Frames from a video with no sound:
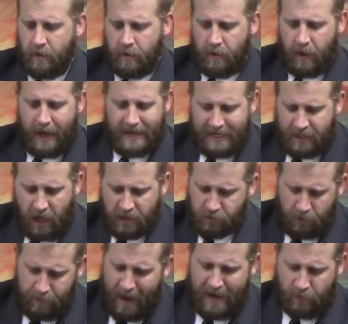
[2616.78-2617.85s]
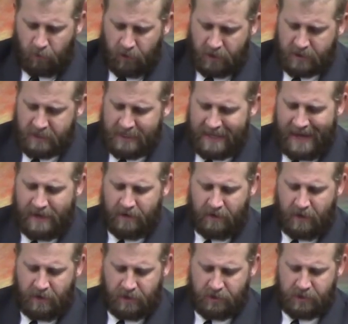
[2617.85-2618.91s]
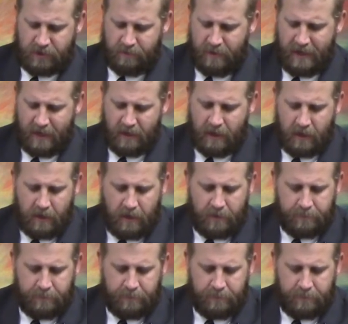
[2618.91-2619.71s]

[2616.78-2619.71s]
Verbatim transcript: And he does repent. We're going to see that in, in, just a minute.